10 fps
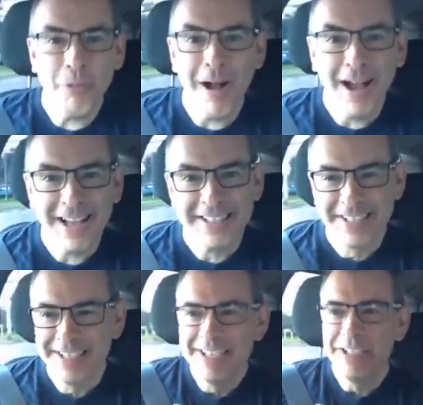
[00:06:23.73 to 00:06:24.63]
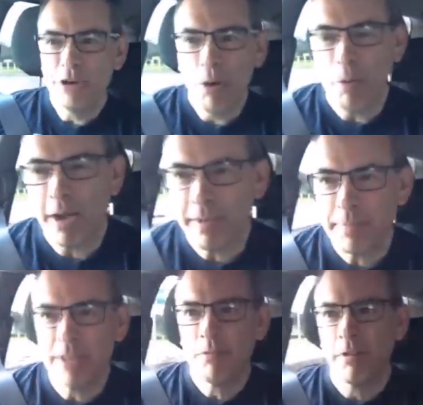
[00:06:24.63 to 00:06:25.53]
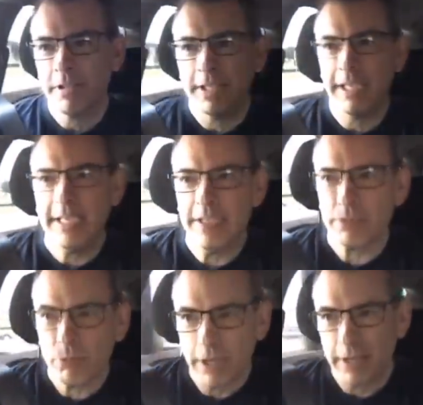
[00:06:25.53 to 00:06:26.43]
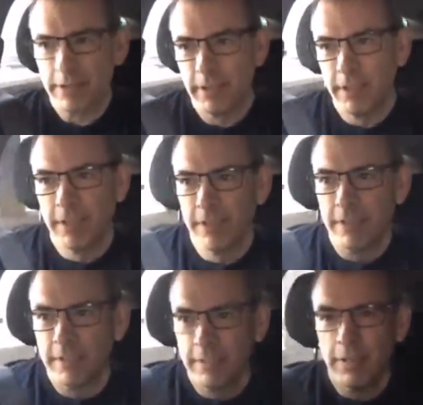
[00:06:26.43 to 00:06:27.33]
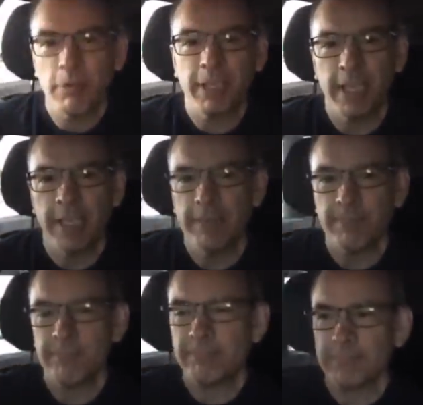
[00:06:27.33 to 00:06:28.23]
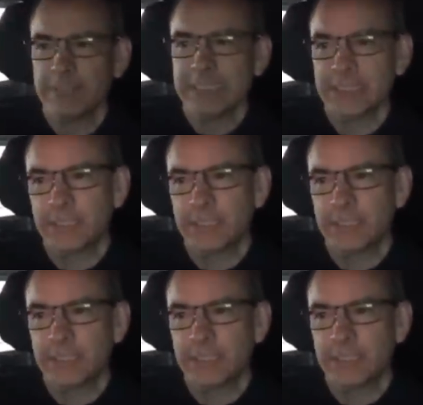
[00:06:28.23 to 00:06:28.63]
that's what you want. You don't want to be the one that he's with, okay?